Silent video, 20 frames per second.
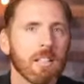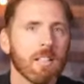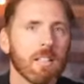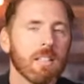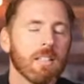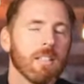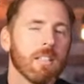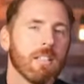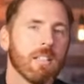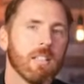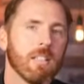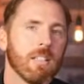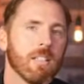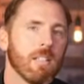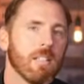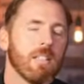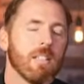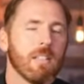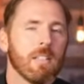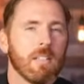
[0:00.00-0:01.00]

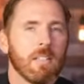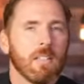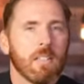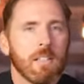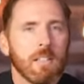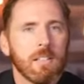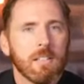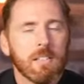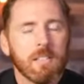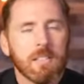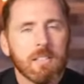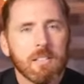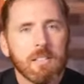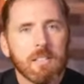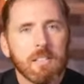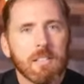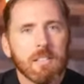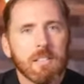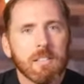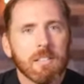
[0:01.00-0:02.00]

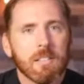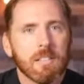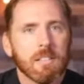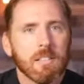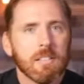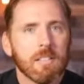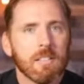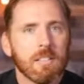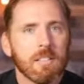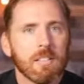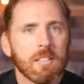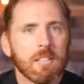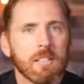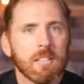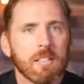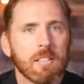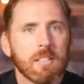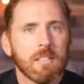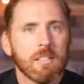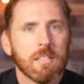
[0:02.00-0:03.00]

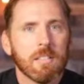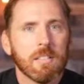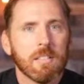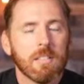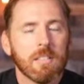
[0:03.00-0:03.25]
The person shown says nothing.